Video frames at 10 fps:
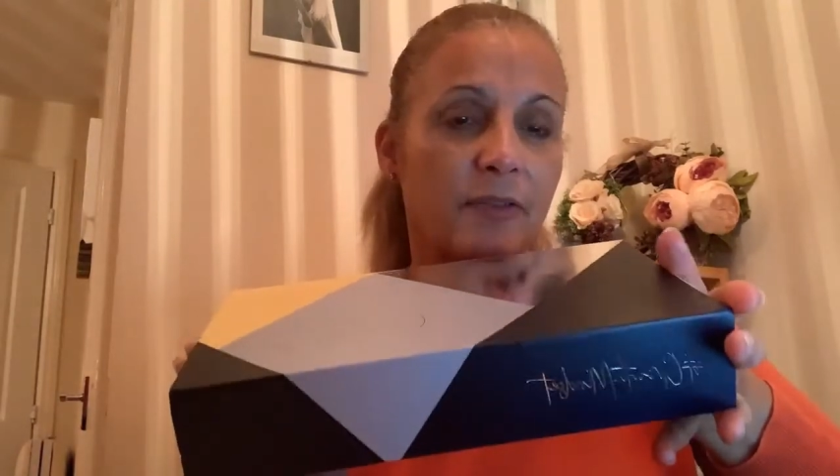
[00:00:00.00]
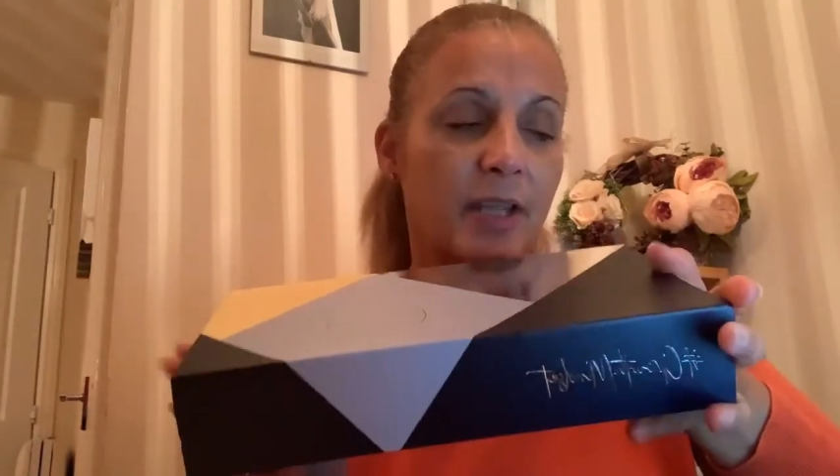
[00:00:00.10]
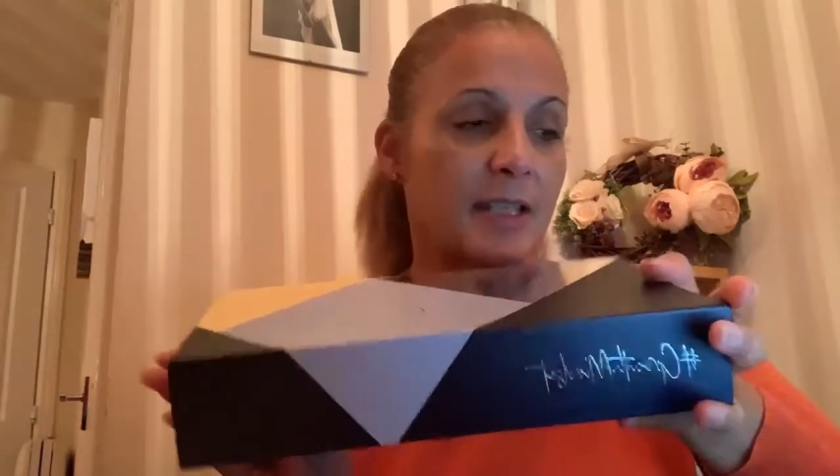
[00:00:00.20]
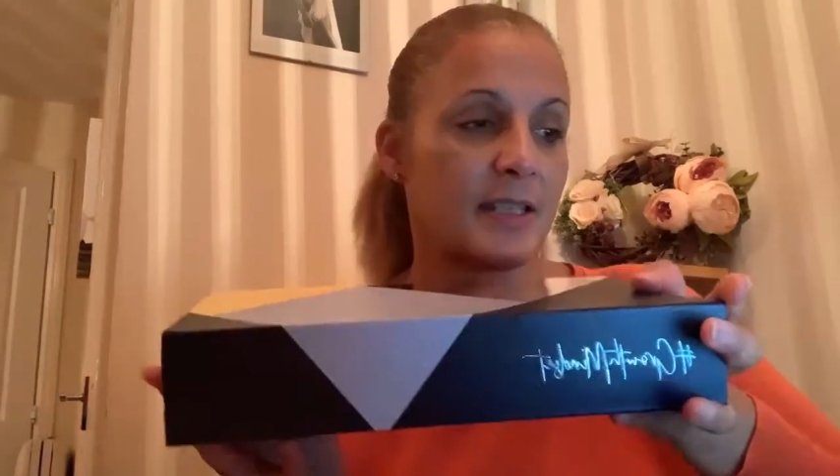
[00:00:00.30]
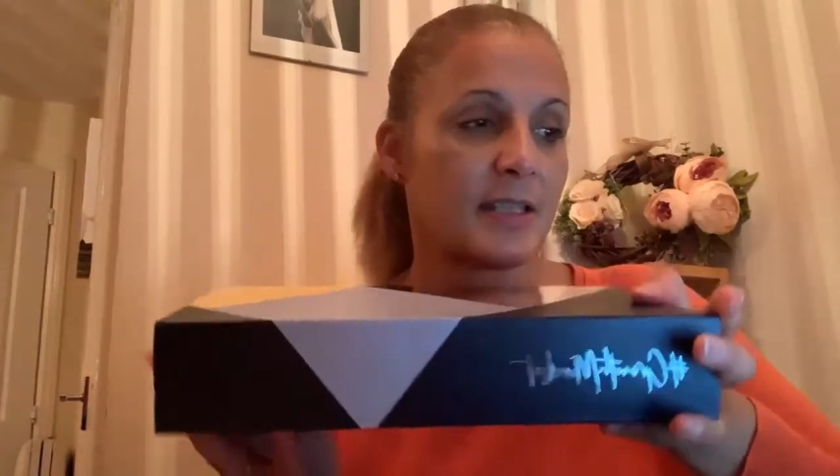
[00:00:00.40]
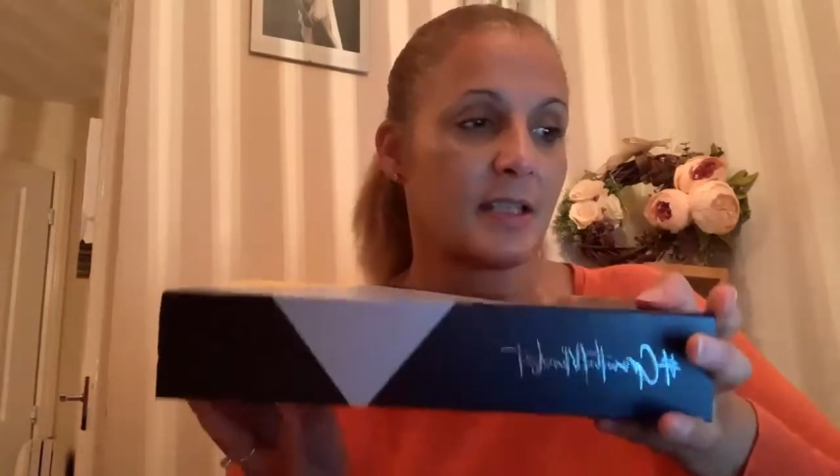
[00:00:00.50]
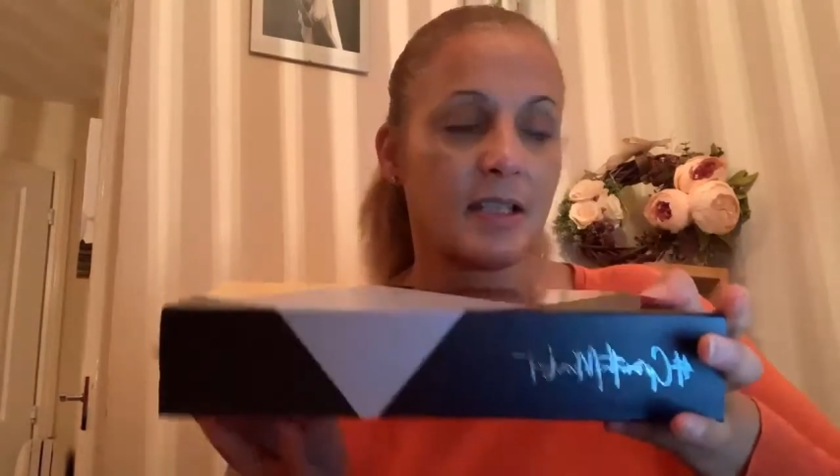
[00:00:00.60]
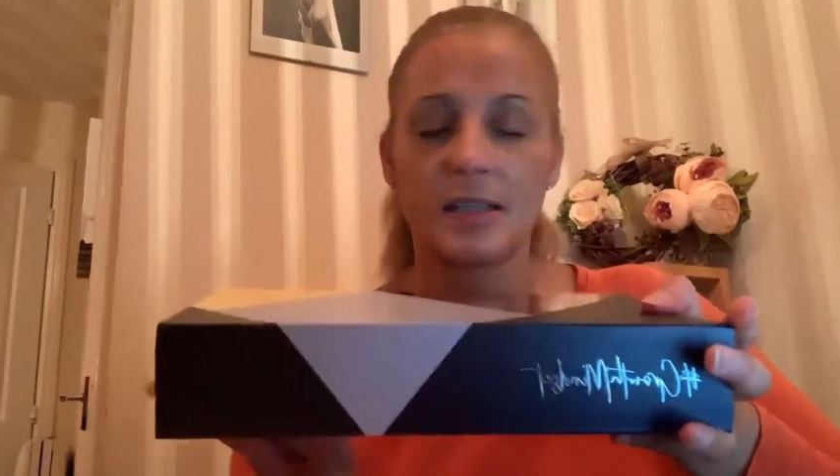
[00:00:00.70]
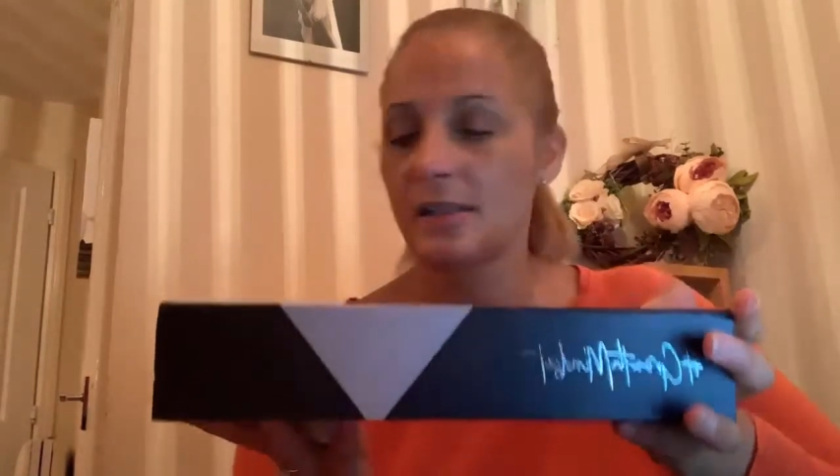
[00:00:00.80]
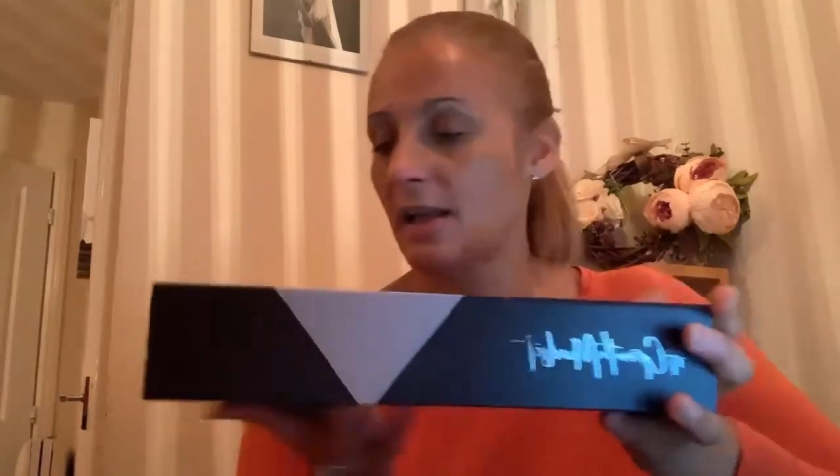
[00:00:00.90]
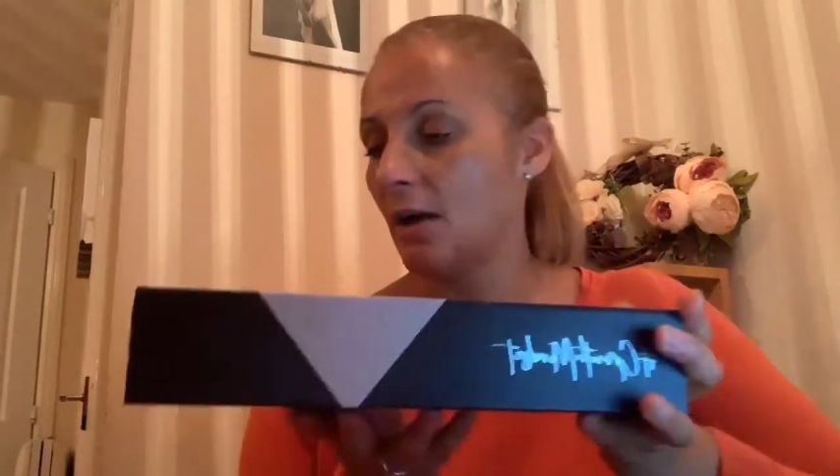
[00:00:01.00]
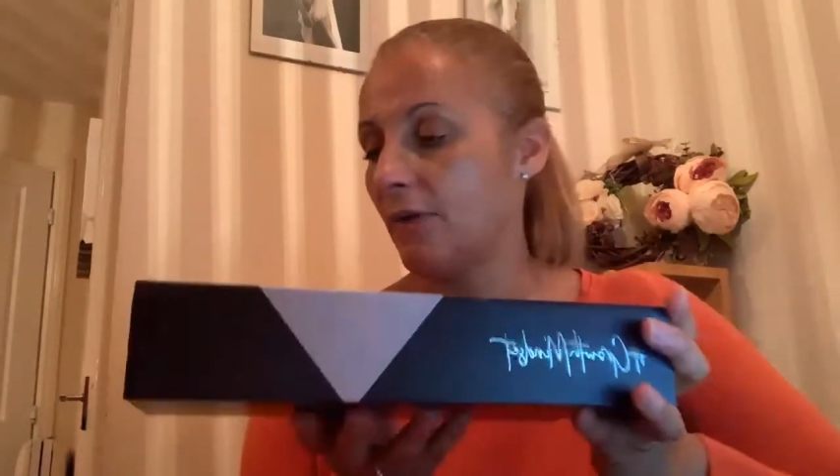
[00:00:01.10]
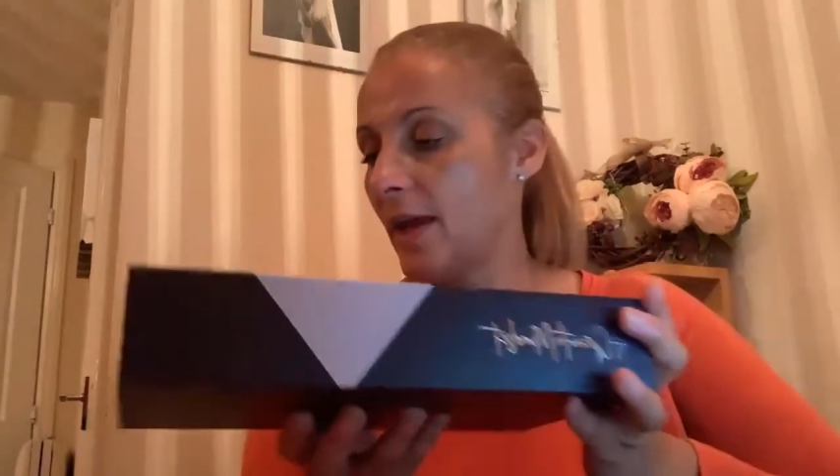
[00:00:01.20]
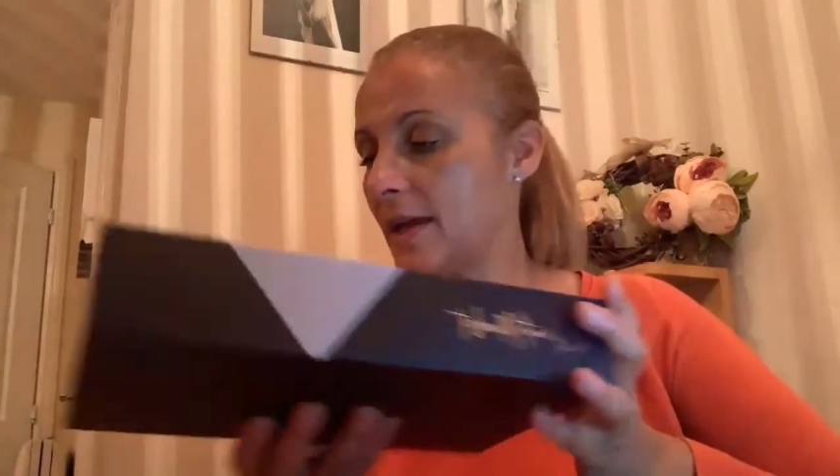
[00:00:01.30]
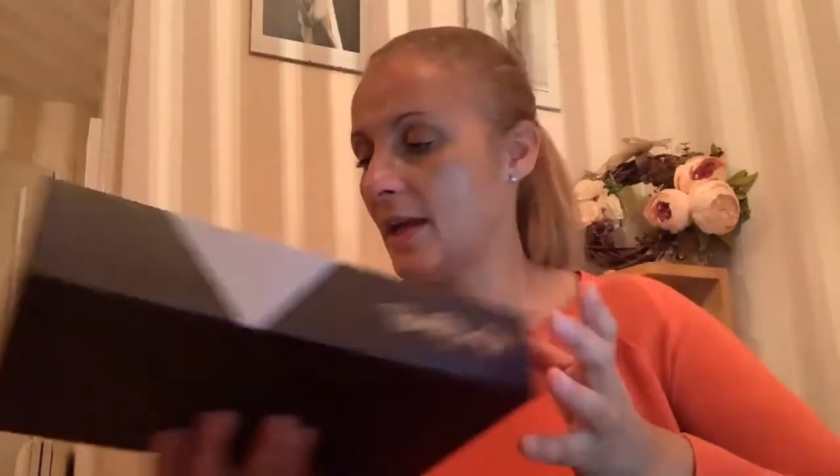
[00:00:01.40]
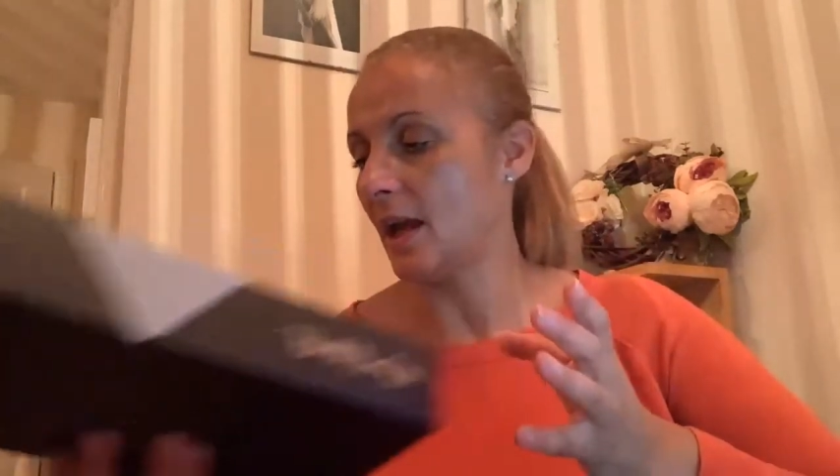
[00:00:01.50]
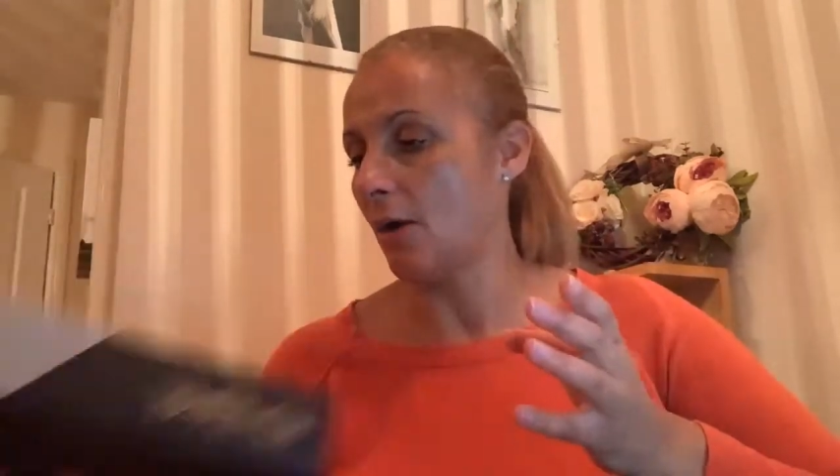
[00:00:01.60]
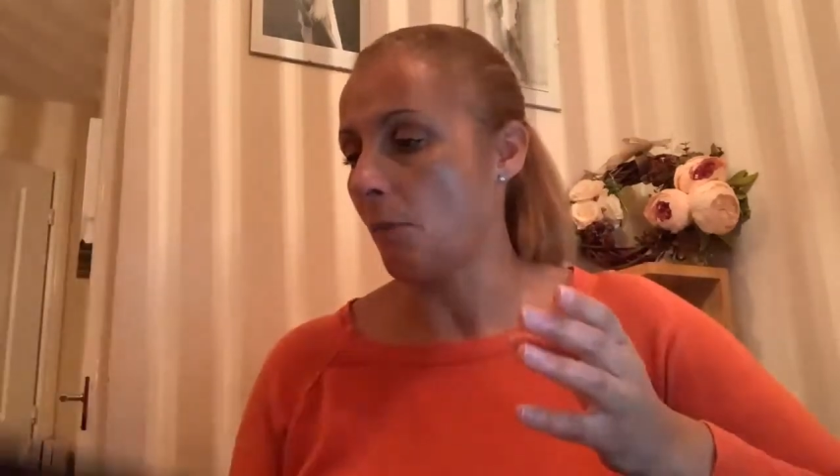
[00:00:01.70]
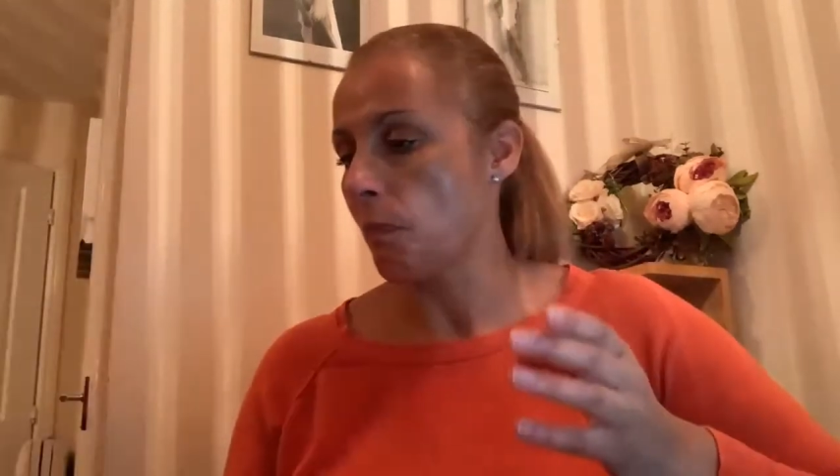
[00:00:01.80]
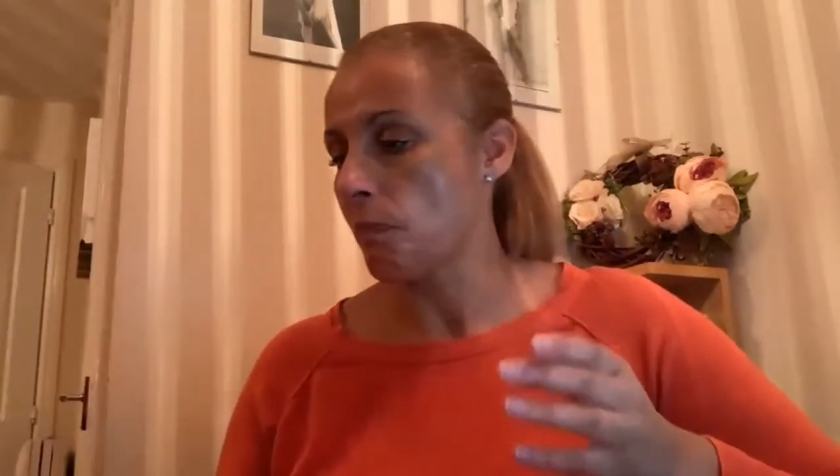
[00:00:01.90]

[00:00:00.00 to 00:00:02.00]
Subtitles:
this. So there you go.